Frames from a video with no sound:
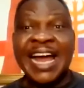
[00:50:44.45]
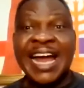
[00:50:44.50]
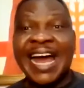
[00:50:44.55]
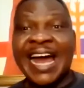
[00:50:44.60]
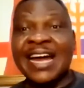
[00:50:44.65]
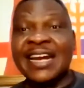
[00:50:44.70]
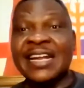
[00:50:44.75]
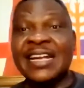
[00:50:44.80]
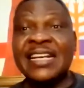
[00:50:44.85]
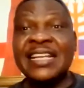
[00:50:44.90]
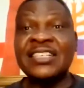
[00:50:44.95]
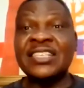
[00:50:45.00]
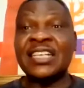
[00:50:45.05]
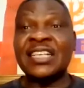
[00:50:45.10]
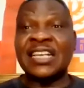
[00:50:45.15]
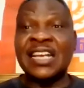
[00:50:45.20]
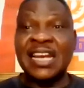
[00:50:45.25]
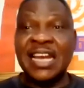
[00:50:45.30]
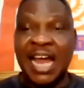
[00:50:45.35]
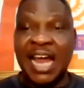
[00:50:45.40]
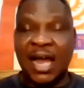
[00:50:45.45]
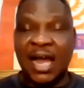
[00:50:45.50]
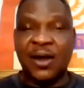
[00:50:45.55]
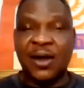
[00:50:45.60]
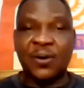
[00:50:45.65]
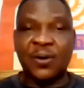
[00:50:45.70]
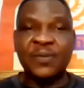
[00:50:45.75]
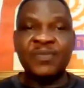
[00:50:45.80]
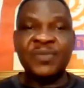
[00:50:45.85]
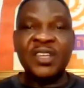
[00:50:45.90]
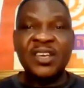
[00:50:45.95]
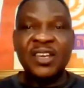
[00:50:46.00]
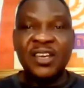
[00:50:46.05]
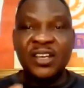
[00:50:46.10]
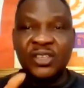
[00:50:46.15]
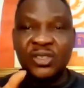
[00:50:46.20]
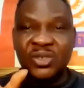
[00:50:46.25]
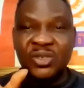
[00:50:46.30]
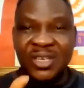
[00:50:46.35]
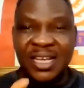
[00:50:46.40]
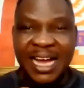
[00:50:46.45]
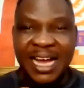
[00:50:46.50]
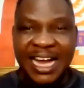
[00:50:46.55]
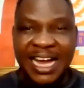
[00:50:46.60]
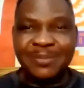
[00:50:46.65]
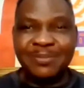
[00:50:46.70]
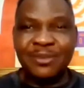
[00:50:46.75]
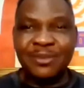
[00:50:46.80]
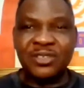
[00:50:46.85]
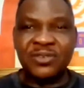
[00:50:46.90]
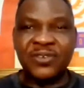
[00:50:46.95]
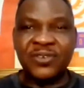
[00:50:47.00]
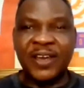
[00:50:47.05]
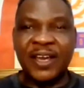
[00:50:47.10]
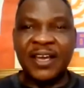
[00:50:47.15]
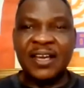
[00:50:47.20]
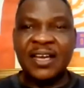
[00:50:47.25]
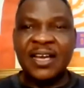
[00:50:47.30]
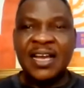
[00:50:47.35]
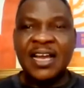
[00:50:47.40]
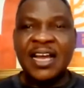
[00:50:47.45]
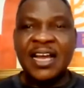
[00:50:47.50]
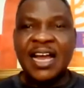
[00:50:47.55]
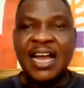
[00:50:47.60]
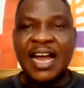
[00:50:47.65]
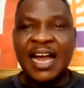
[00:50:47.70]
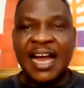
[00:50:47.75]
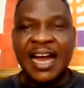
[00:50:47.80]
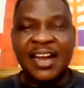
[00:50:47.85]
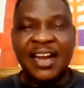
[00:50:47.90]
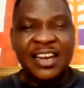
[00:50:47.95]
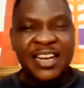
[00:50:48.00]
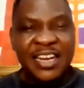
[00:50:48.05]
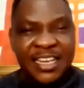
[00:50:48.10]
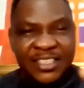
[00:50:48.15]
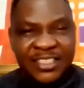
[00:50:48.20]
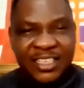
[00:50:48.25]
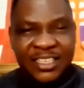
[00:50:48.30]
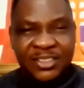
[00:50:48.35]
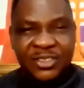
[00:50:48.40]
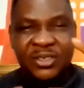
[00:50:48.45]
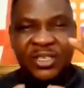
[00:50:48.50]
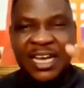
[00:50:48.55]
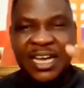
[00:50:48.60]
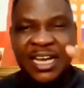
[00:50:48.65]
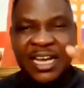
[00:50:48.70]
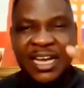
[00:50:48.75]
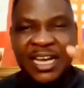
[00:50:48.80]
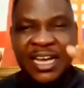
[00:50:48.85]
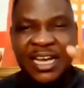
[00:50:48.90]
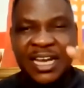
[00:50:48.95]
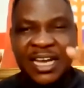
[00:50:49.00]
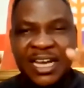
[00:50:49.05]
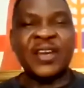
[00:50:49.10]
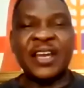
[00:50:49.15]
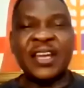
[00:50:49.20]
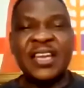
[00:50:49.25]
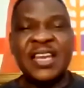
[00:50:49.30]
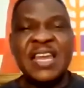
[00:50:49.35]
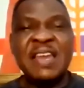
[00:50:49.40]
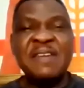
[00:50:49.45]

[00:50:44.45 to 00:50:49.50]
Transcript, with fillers: I release it now into the atmosphere are released into the atmosphere.